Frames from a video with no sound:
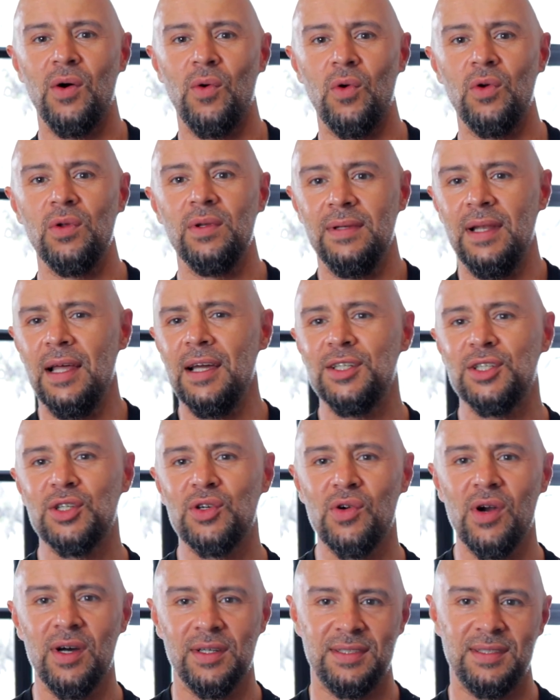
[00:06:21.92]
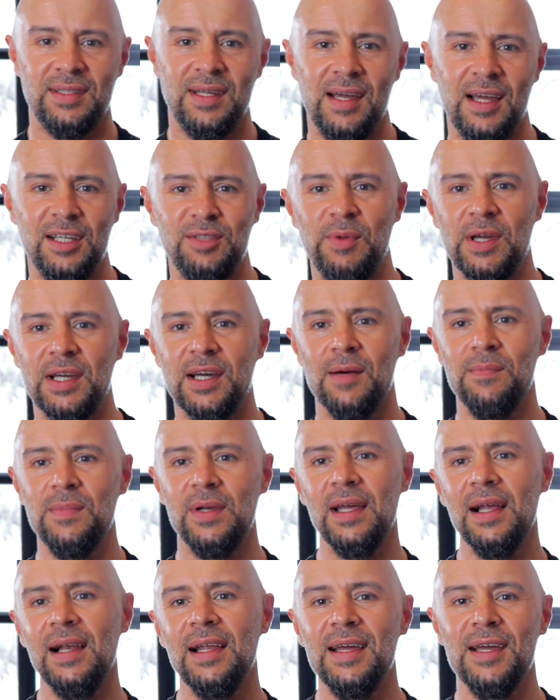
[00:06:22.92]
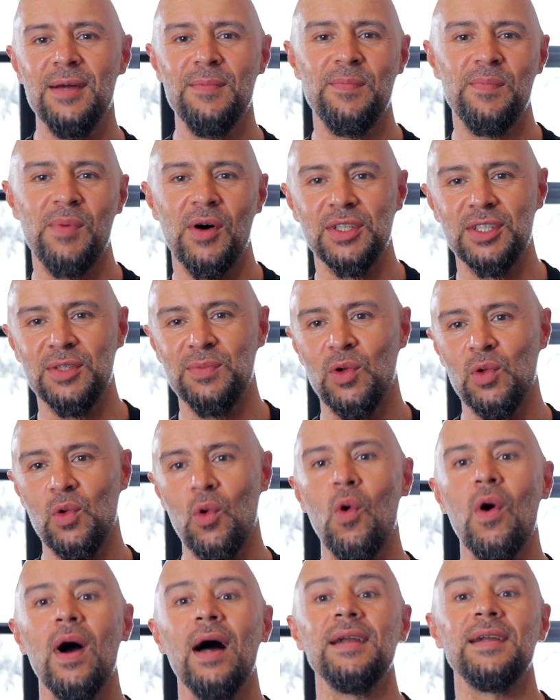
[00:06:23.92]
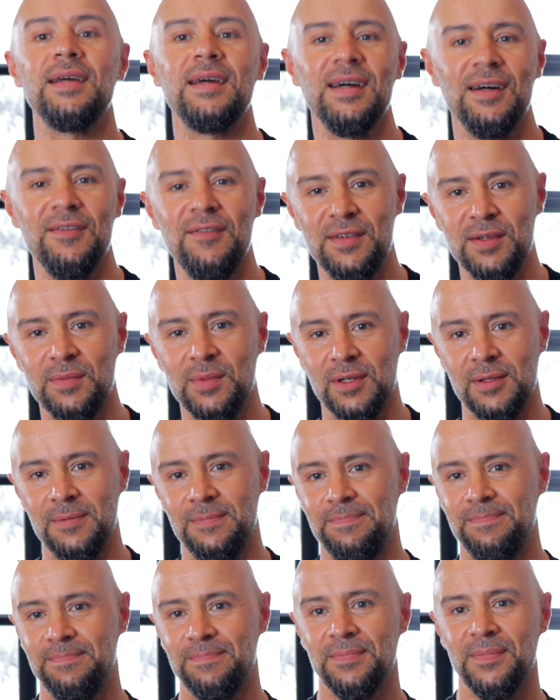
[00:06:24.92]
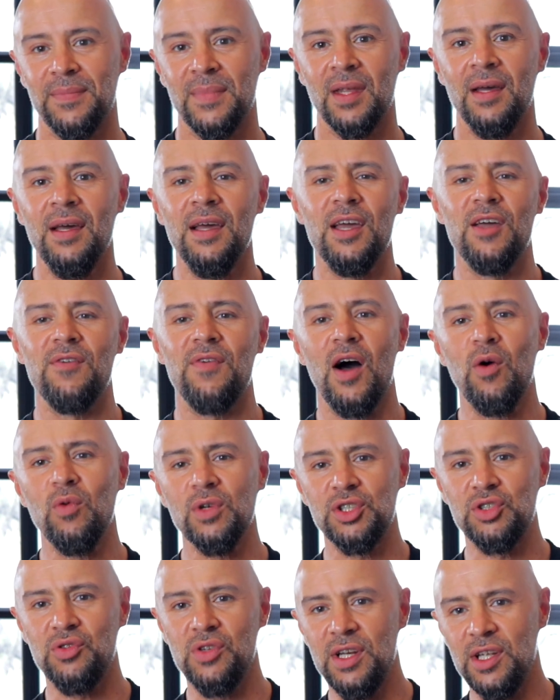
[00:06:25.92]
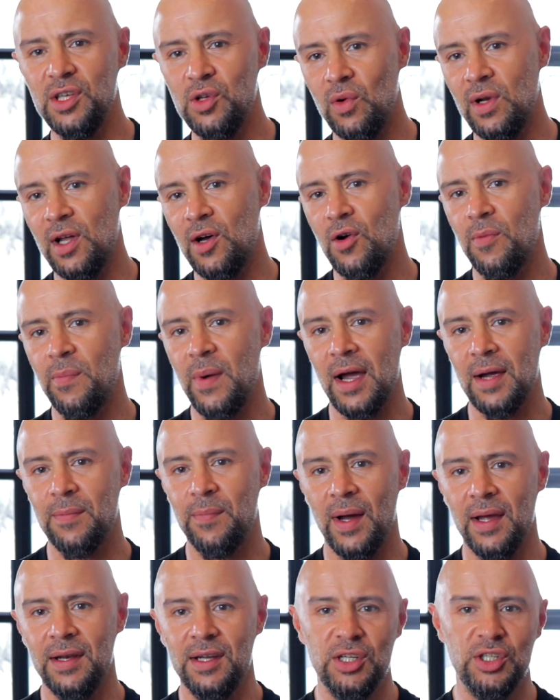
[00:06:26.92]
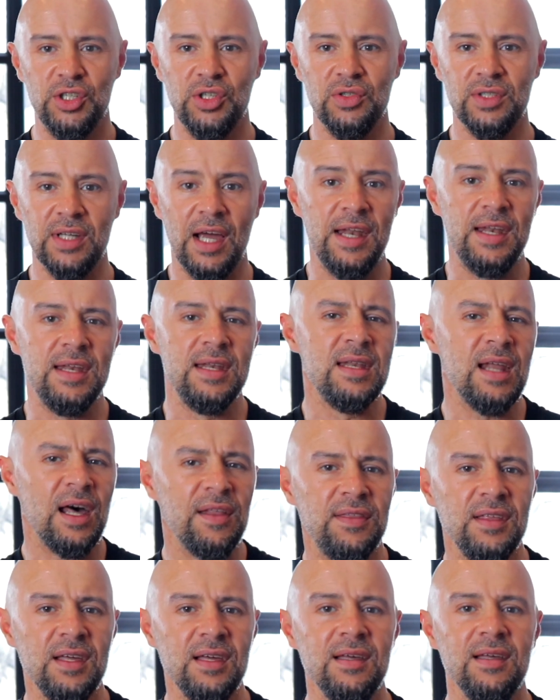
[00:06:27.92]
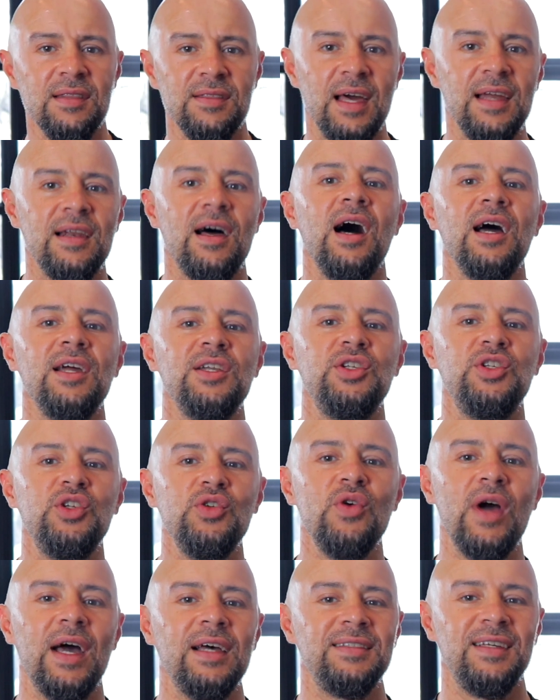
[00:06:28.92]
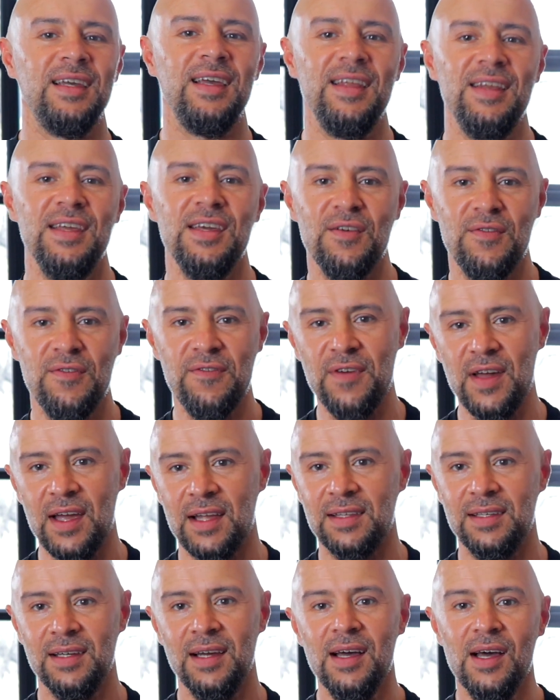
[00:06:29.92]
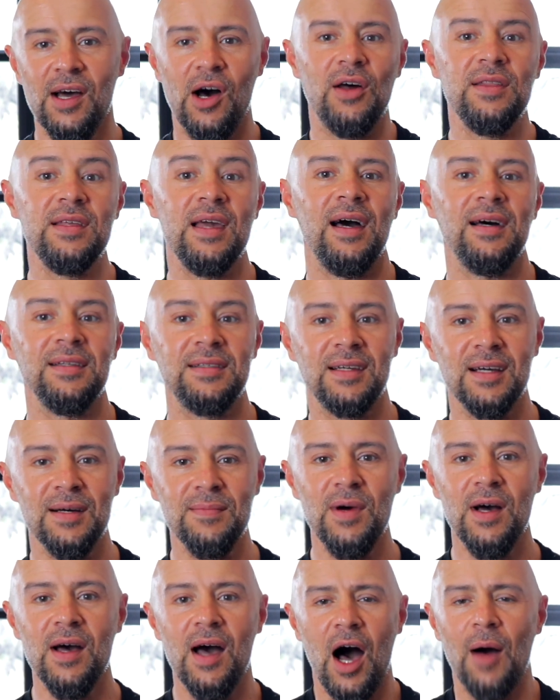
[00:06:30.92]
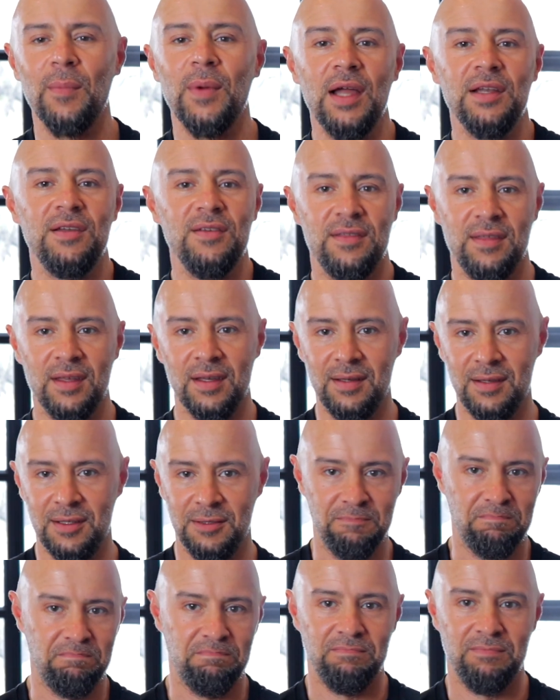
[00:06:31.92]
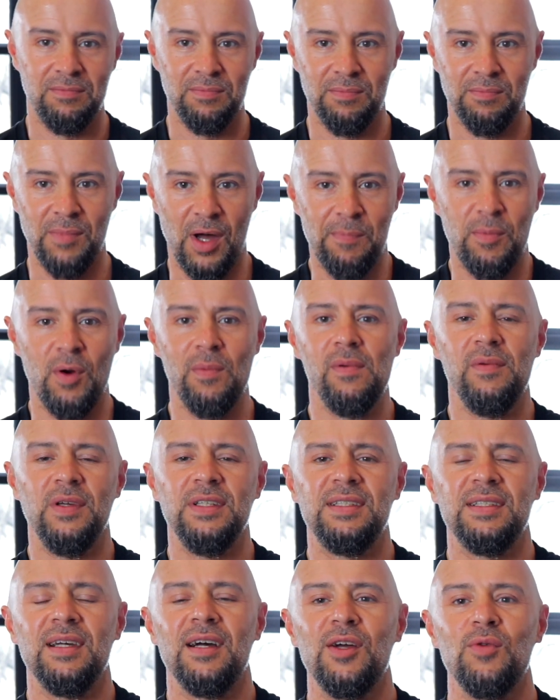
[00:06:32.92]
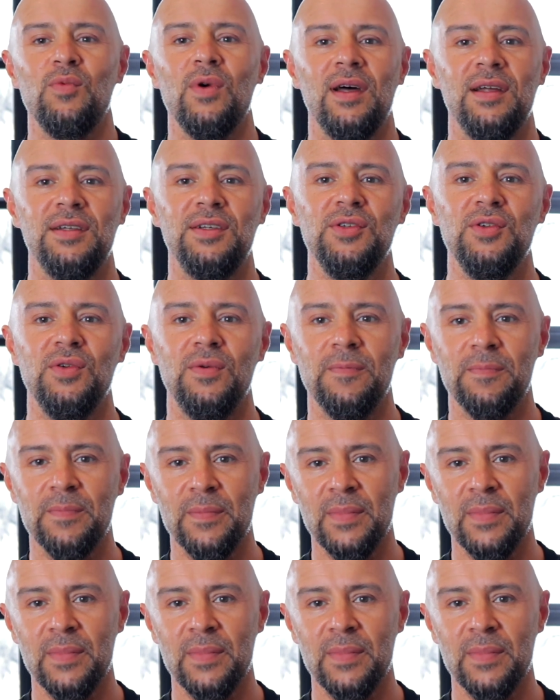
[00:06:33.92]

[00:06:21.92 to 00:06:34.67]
or legs crossed has become nearly impossible or uncomfortable. If I was treating your lower back pain issues and nothing that I do has any effect on the outcome, I'm going to think, I probably suck at what I do.